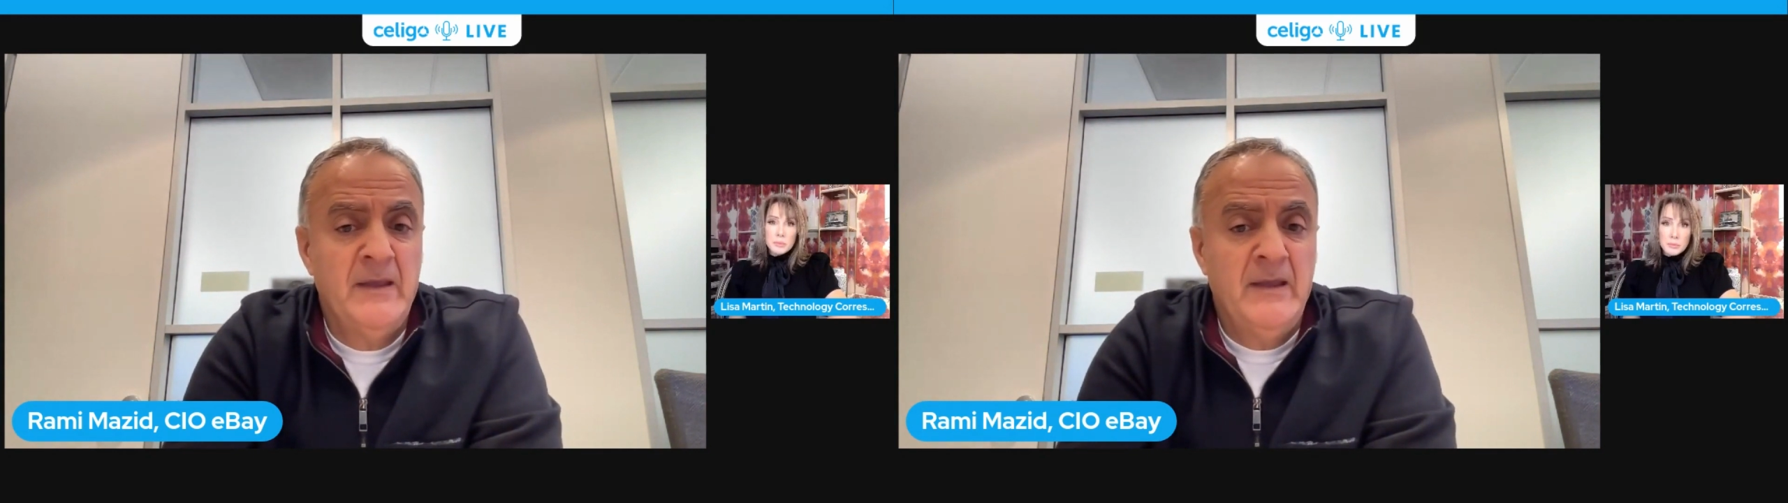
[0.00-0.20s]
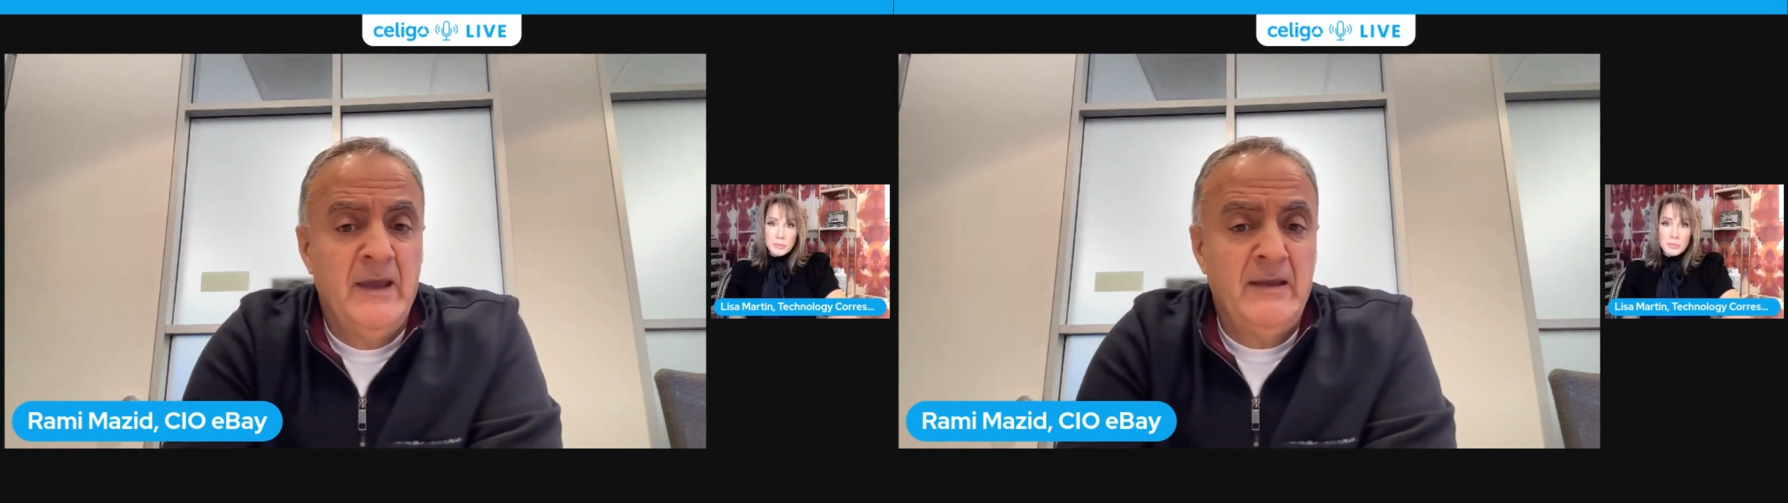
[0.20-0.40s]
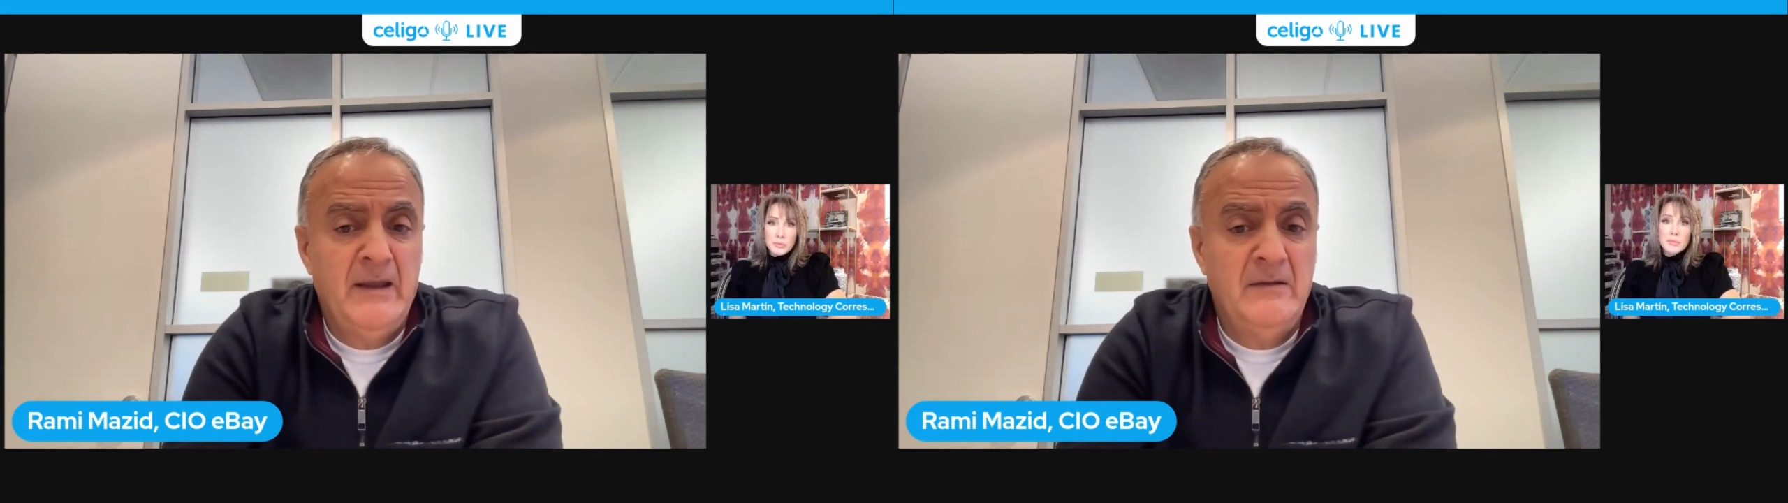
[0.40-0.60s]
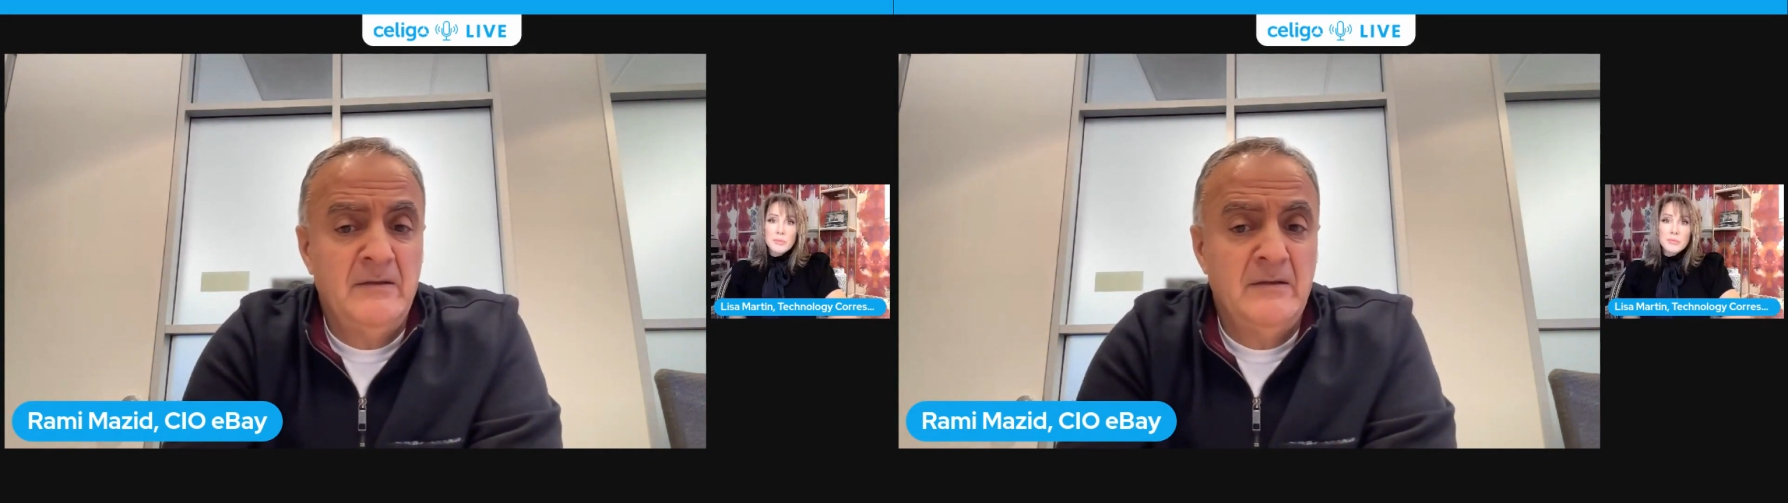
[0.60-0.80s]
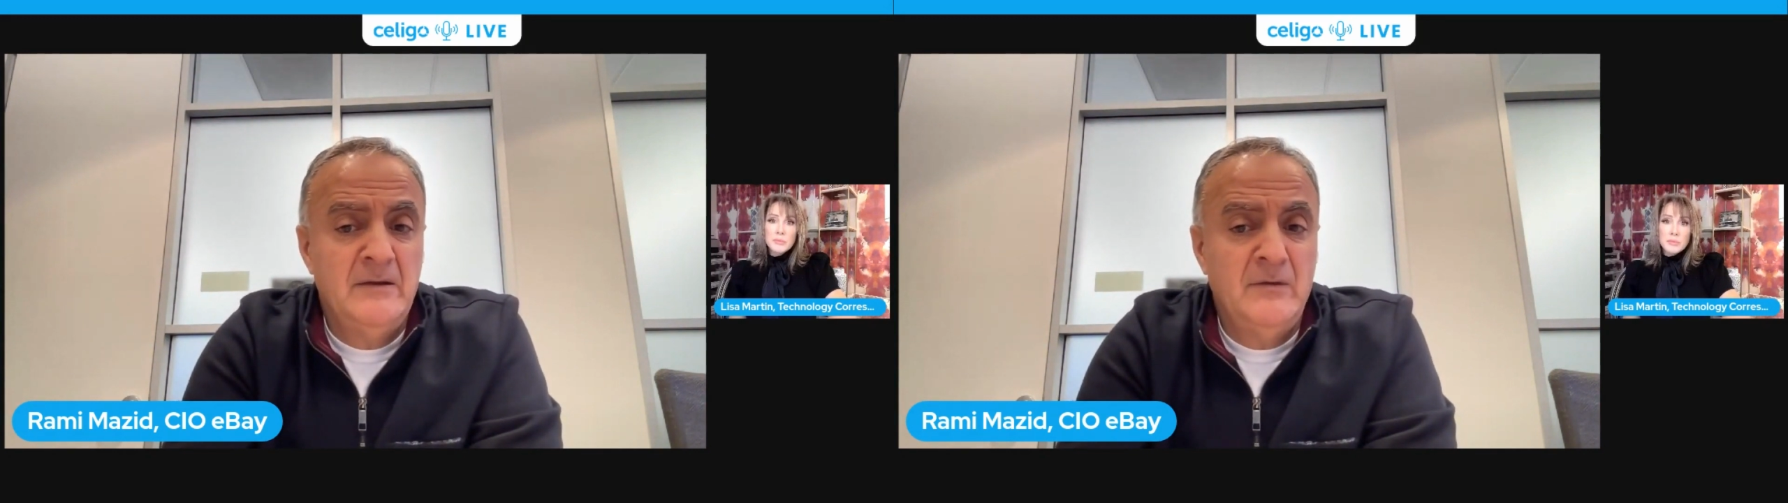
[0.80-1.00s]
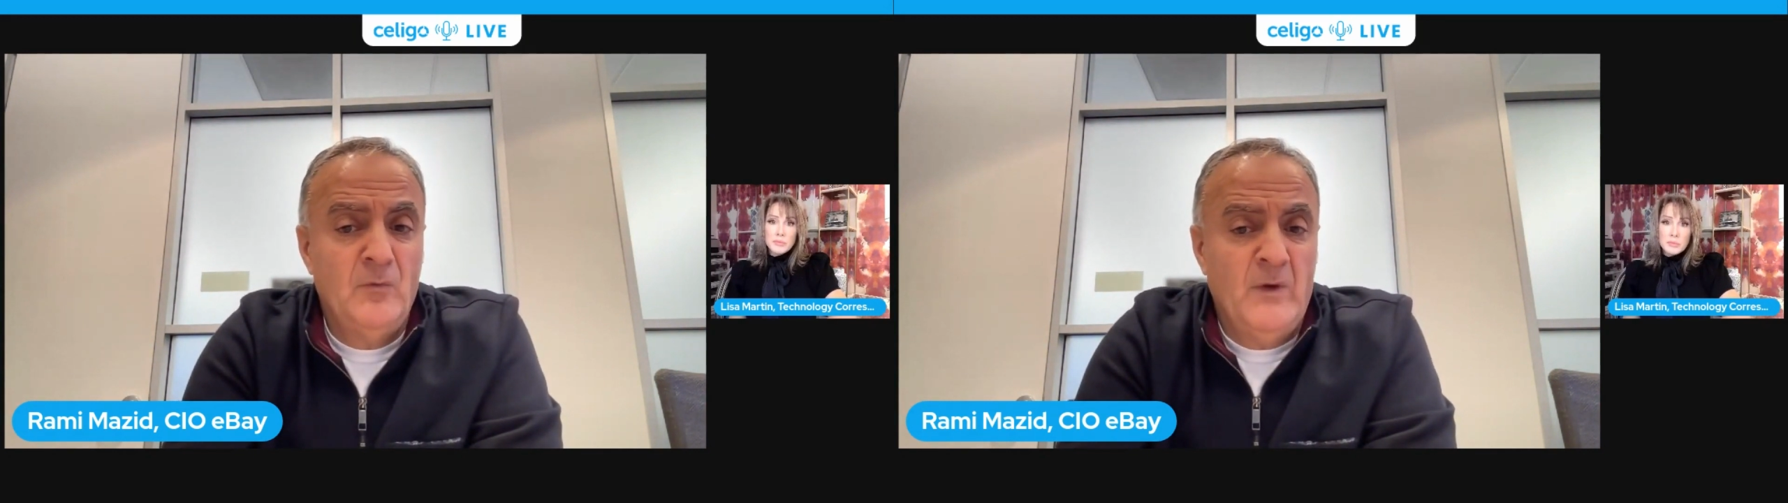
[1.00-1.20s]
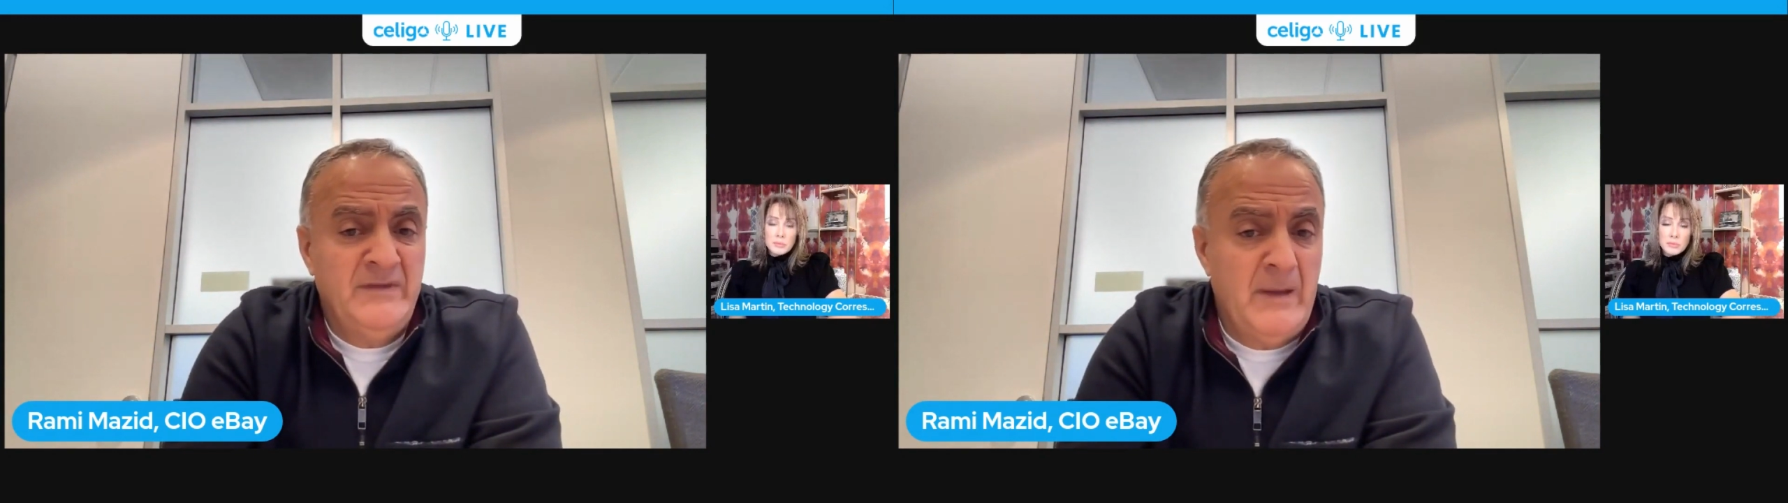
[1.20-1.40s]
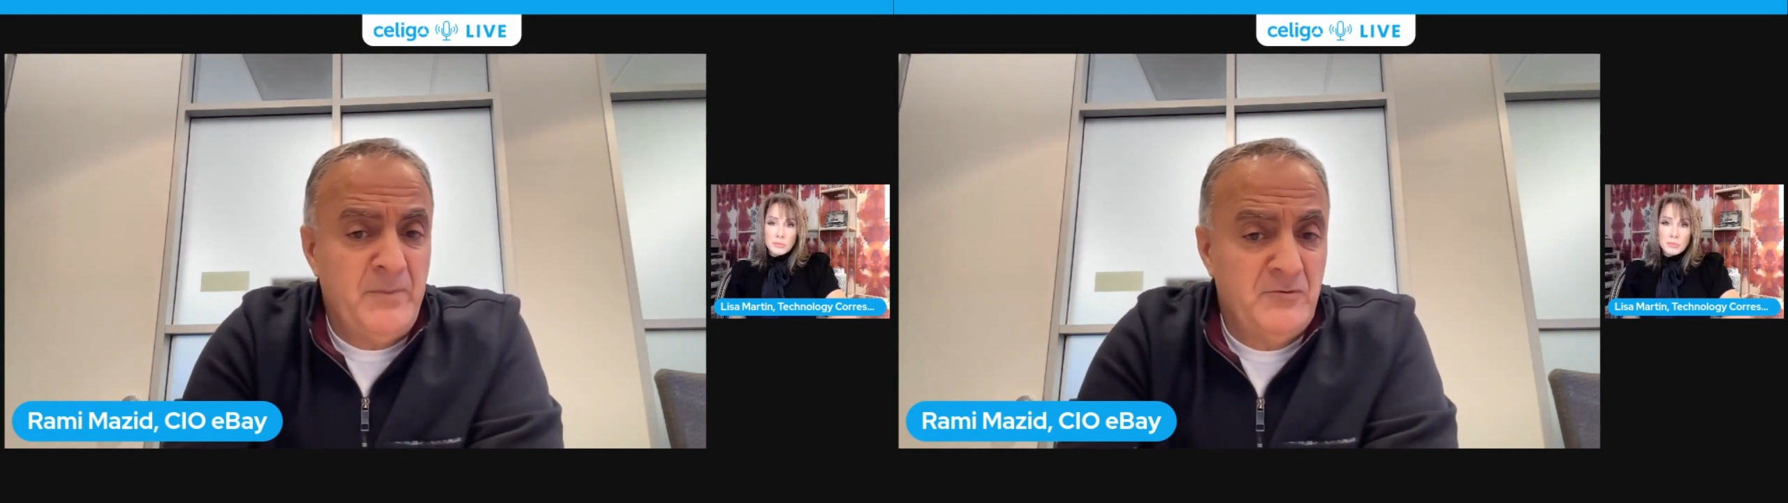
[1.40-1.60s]
And then what
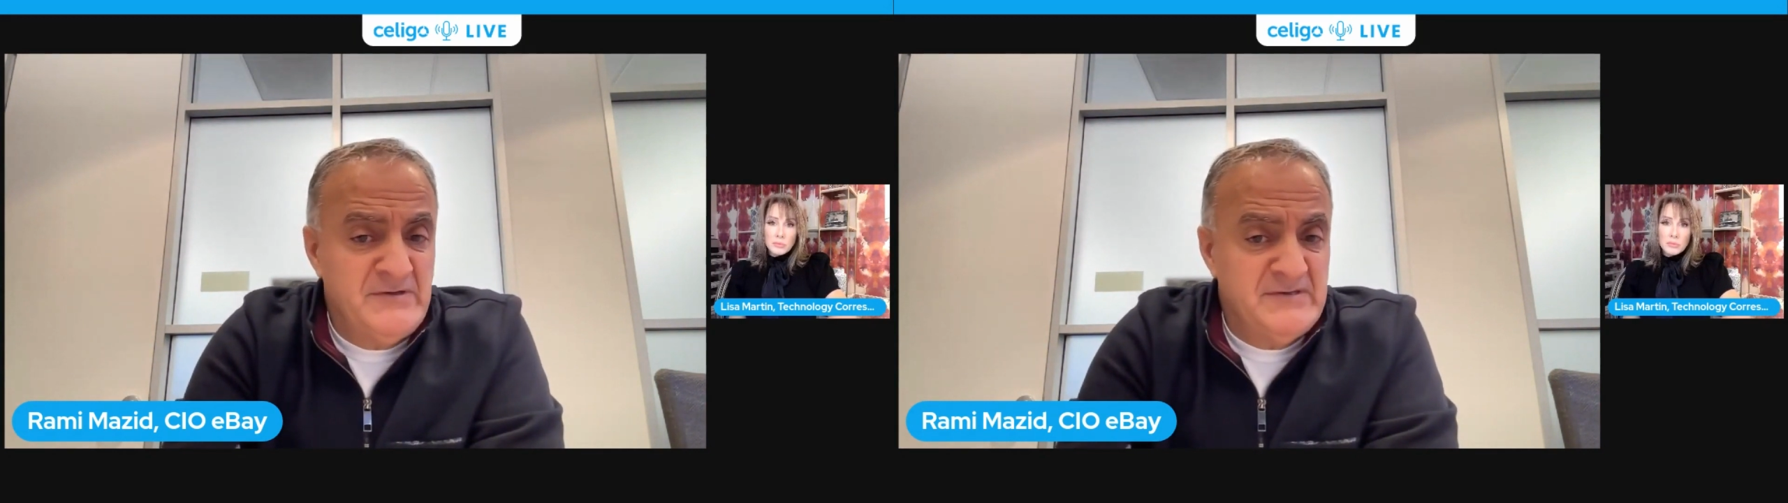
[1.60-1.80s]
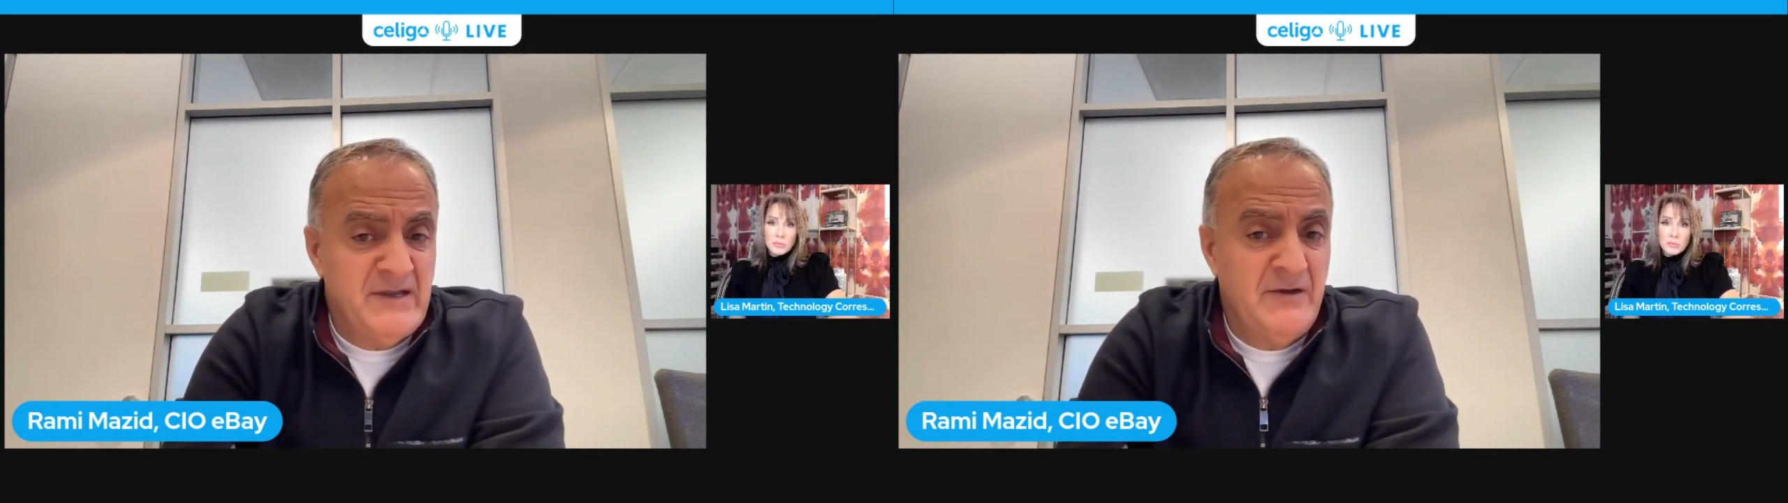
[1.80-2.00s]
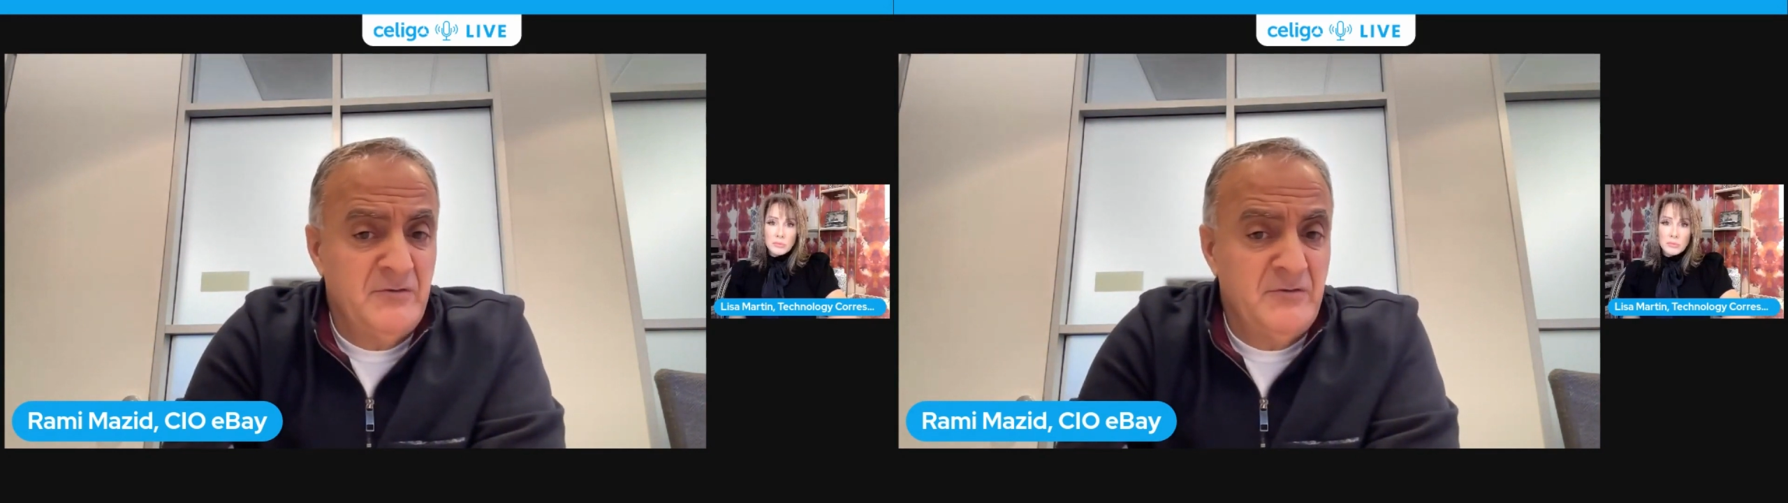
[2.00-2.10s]
type of risks that you're